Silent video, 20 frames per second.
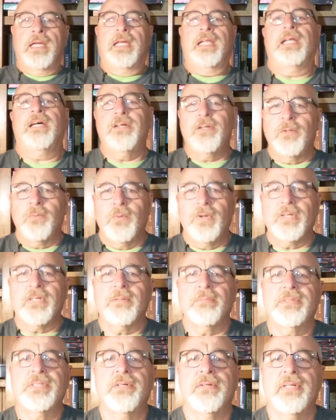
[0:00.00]
Hello and
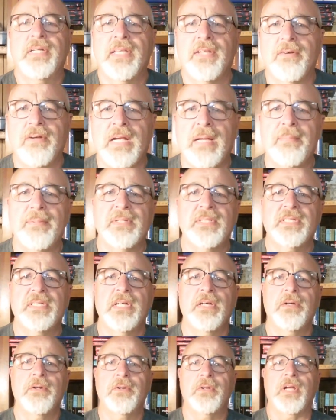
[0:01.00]
welcome to another
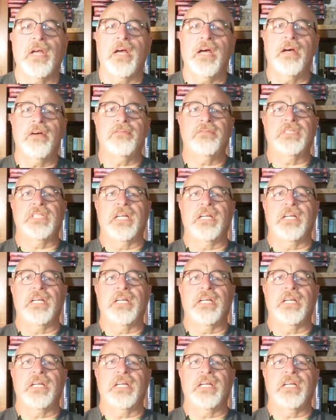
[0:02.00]
episode of